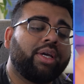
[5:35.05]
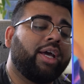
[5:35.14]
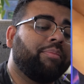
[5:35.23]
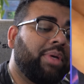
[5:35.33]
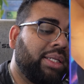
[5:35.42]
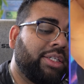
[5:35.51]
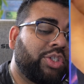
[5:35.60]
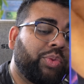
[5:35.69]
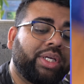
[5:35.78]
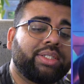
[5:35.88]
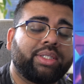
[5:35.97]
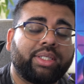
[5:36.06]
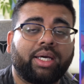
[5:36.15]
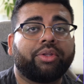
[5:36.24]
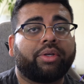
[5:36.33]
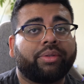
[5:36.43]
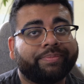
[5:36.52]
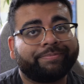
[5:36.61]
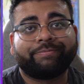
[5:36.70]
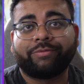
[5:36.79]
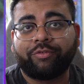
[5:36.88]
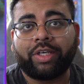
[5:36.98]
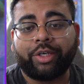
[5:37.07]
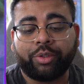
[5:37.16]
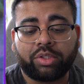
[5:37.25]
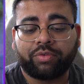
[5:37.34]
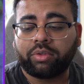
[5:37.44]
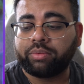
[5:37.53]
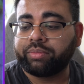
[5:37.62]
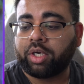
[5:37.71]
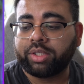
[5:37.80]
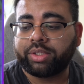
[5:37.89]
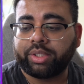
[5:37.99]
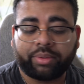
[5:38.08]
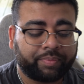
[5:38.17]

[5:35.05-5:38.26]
and immediately swing into the other. Very useful, honestly.